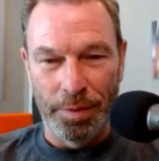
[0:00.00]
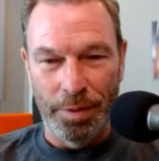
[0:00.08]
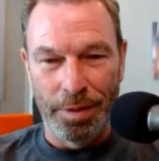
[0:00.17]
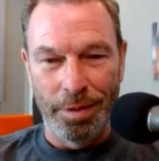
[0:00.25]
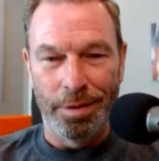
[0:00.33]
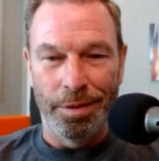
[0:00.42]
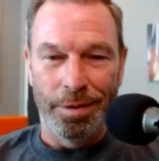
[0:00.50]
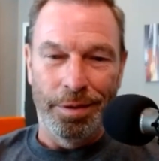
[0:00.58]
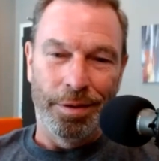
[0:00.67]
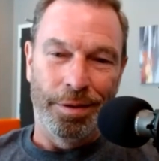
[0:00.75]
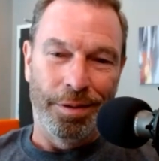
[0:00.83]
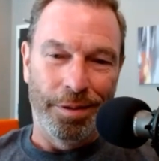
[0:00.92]
Cool. It's a lot of
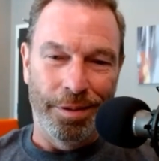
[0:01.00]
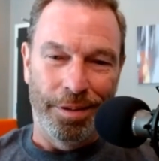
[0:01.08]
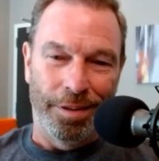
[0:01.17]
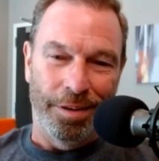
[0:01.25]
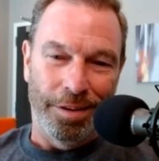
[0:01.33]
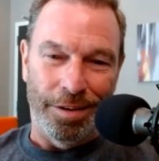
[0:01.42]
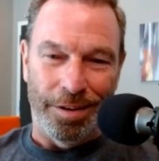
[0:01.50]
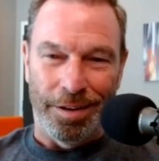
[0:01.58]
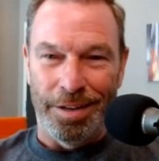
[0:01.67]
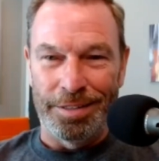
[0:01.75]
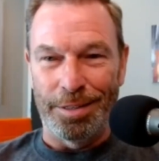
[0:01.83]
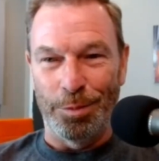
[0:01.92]
fun. So
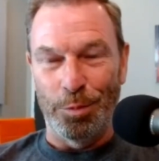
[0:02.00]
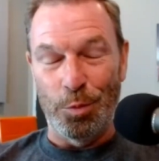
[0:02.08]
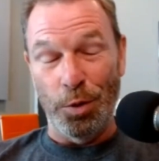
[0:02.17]
awesome.